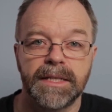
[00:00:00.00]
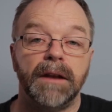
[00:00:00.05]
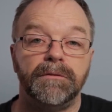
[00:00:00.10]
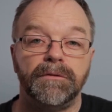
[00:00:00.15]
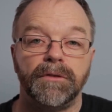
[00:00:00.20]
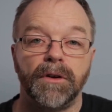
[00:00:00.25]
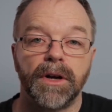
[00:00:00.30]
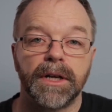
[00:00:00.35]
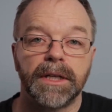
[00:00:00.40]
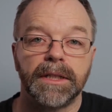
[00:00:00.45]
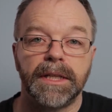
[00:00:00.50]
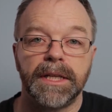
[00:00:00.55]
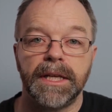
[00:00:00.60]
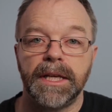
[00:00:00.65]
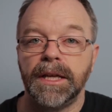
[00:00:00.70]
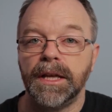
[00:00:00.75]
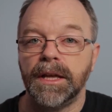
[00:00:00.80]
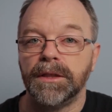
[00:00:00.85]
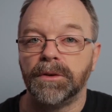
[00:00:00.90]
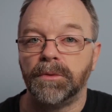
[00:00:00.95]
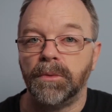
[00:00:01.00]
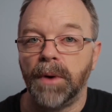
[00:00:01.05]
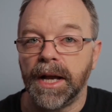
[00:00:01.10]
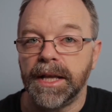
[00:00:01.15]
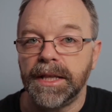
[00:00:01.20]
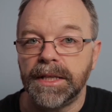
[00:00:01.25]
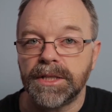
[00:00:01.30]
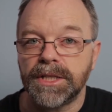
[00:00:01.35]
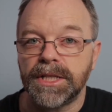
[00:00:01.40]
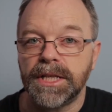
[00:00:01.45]
And finally, the way
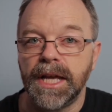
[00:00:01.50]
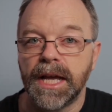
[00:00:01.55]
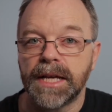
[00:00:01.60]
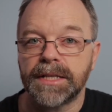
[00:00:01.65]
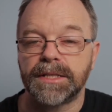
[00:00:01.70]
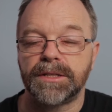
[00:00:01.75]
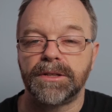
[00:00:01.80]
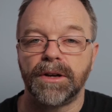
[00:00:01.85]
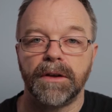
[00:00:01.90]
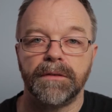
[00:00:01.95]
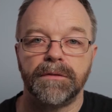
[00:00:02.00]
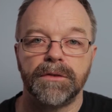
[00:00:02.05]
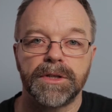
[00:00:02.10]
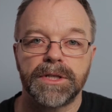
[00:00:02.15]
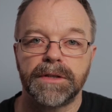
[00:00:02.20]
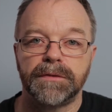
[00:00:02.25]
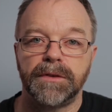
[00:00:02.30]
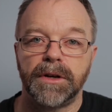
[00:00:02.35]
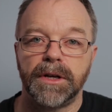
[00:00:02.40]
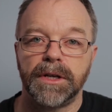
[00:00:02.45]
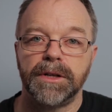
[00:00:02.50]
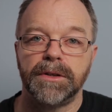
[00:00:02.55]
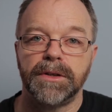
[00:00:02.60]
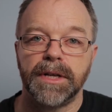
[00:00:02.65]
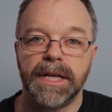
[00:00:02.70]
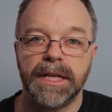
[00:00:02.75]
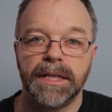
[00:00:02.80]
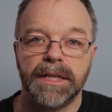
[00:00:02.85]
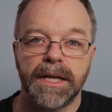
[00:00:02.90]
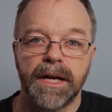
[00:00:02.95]
that she has diversified her
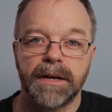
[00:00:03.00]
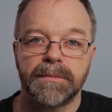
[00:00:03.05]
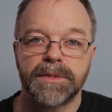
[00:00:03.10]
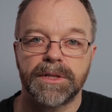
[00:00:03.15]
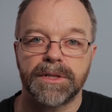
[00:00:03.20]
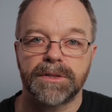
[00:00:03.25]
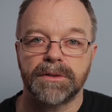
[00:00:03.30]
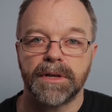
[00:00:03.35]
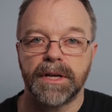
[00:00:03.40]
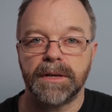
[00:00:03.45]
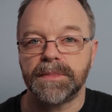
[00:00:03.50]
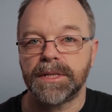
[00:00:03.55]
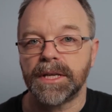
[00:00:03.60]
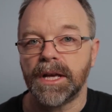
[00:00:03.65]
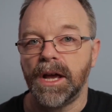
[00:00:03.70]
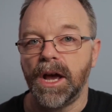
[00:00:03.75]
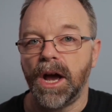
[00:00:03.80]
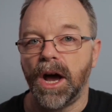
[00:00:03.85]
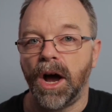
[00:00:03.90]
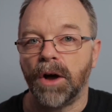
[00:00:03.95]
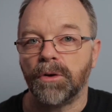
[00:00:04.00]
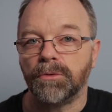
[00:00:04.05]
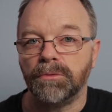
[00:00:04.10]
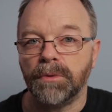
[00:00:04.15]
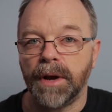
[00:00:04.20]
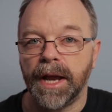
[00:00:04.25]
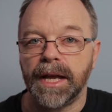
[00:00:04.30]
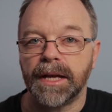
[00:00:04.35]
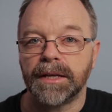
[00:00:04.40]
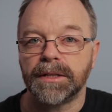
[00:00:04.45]
income streams
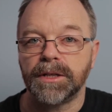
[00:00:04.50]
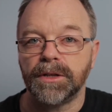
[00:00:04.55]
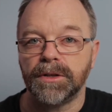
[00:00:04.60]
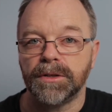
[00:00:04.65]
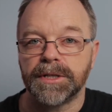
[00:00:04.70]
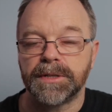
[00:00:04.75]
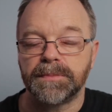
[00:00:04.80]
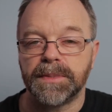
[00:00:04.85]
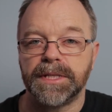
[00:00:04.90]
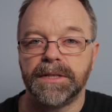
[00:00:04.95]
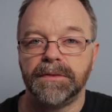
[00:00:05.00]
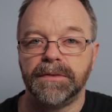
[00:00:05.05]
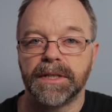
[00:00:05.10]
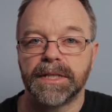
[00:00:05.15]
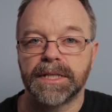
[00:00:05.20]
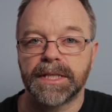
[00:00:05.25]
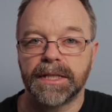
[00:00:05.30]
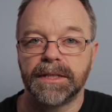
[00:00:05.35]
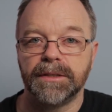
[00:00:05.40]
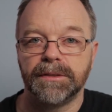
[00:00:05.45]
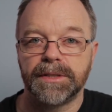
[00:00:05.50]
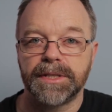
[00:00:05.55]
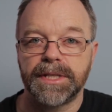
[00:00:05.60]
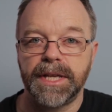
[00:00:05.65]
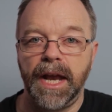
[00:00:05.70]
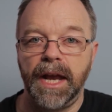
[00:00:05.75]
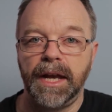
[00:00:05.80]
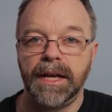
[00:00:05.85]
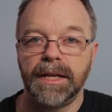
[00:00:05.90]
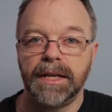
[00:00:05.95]
around her specific skill
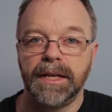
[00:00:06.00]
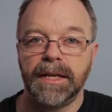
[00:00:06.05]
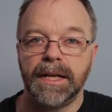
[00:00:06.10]
set.